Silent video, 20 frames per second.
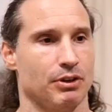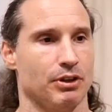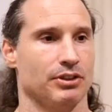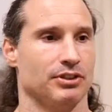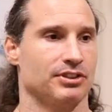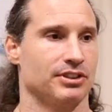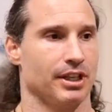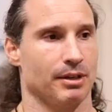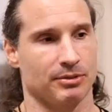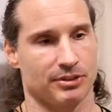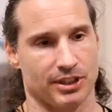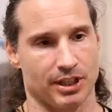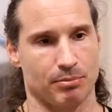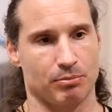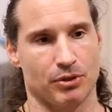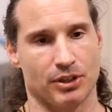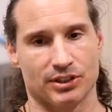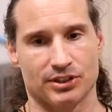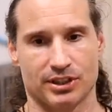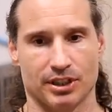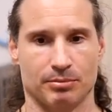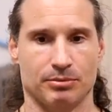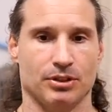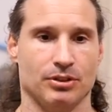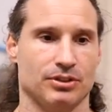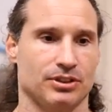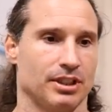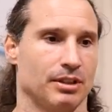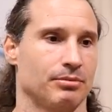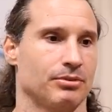follow the steps step one step
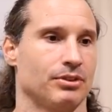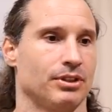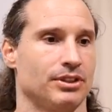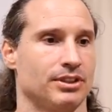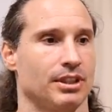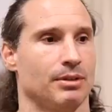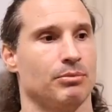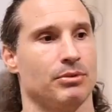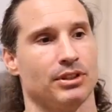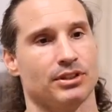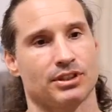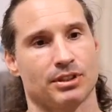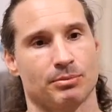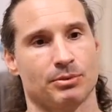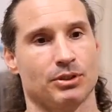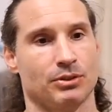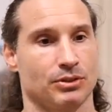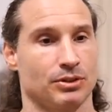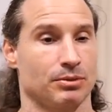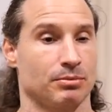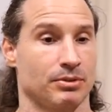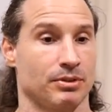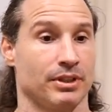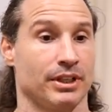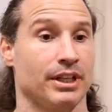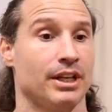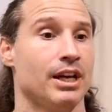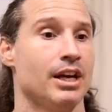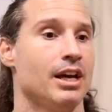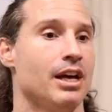two step three step one step two step
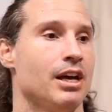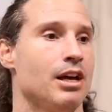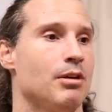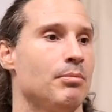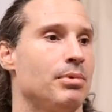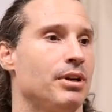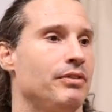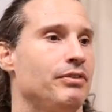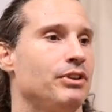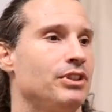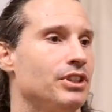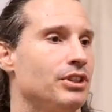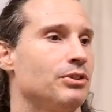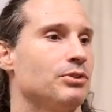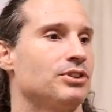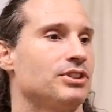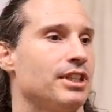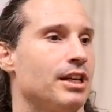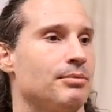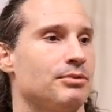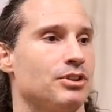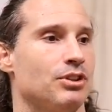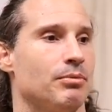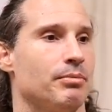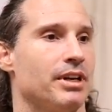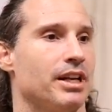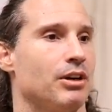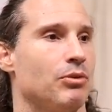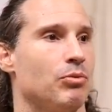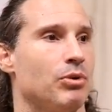three but if you did those steps
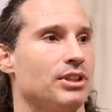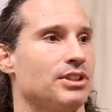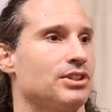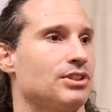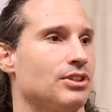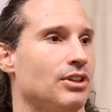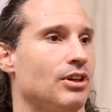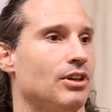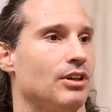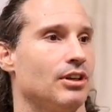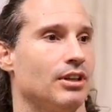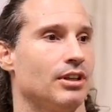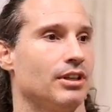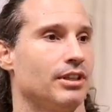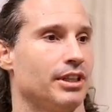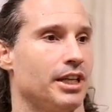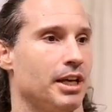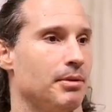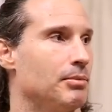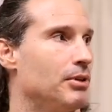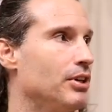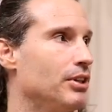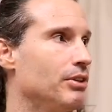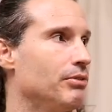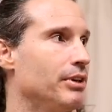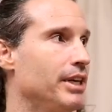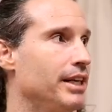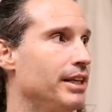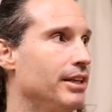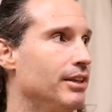no matter what song came on
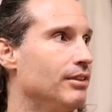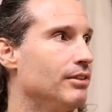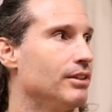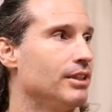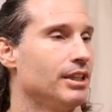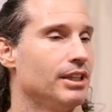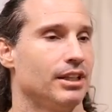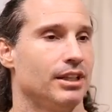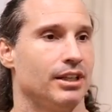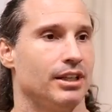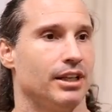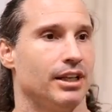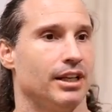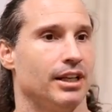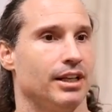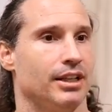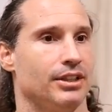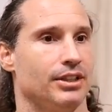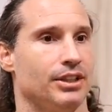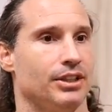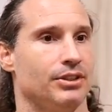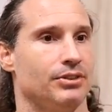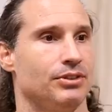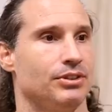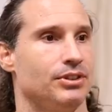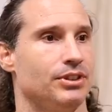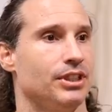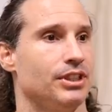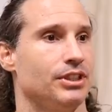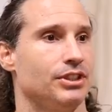the radio mm-hmm. and you
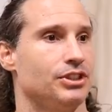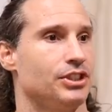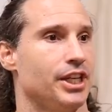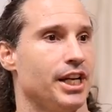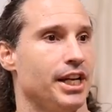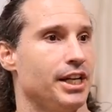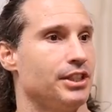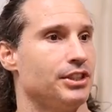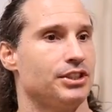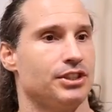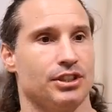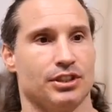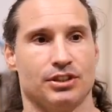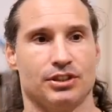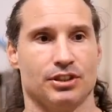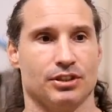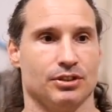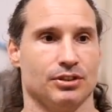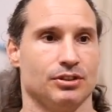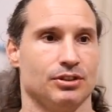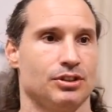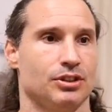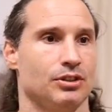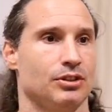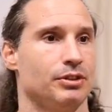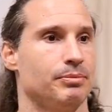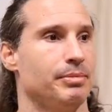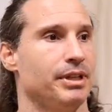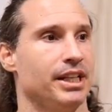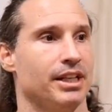didn't change to, to,
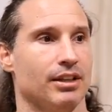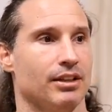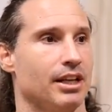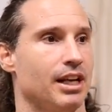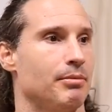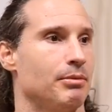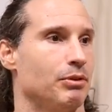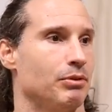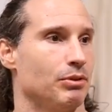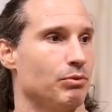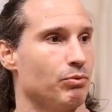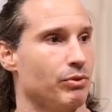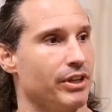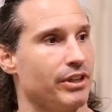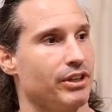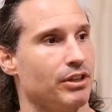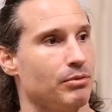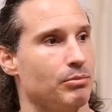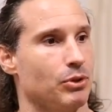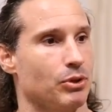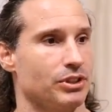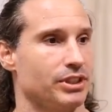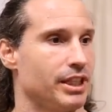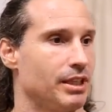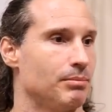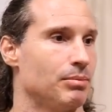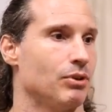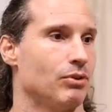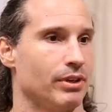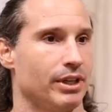to be in alignment with rhythm or
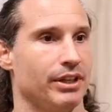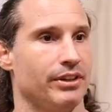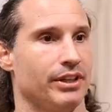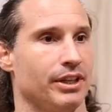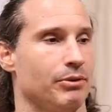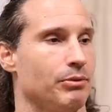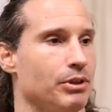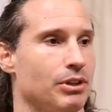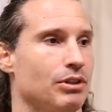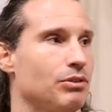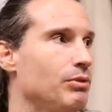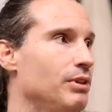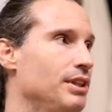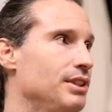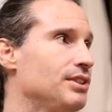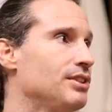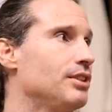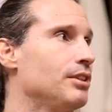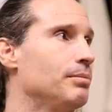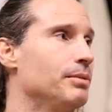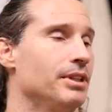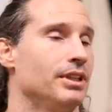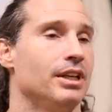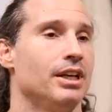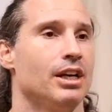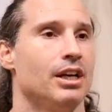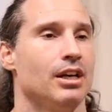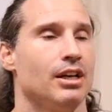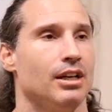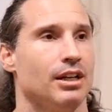tempo or anything, it would look really stupid.
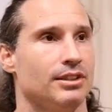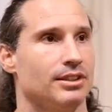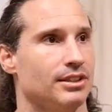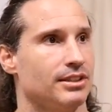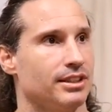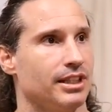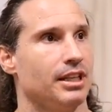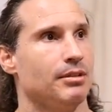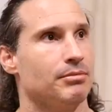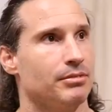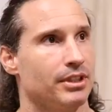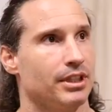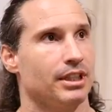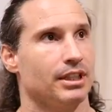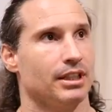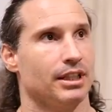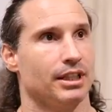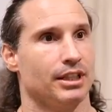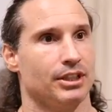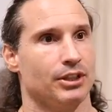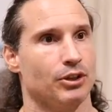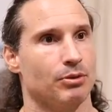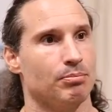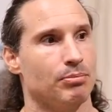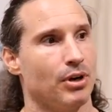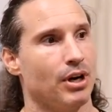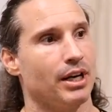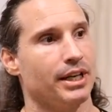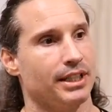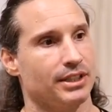Mm-hmm. It's the same thing. Like your
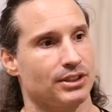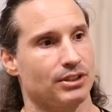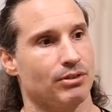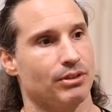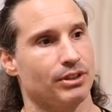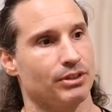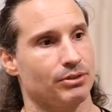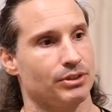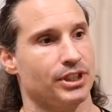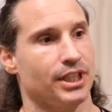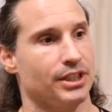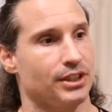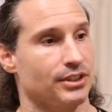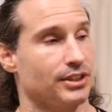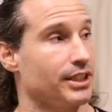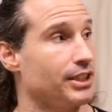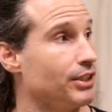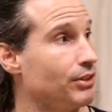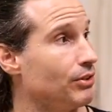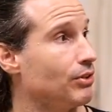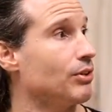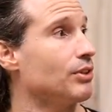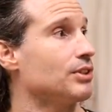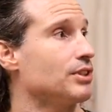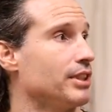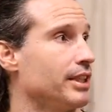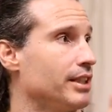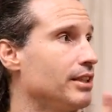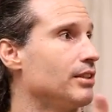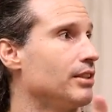body's going through changes. Like you
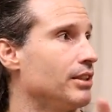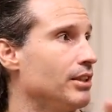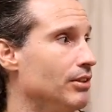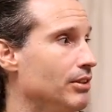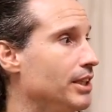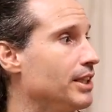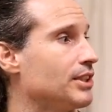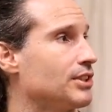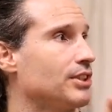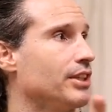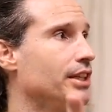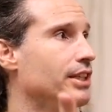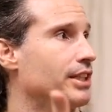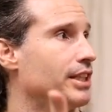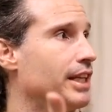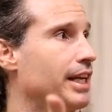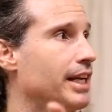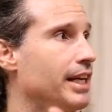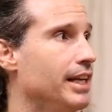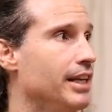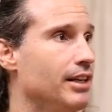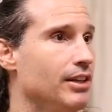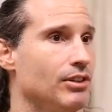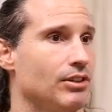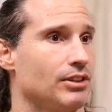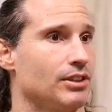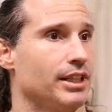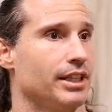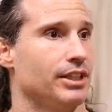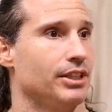notice, like, you know, I just saw you today and it looked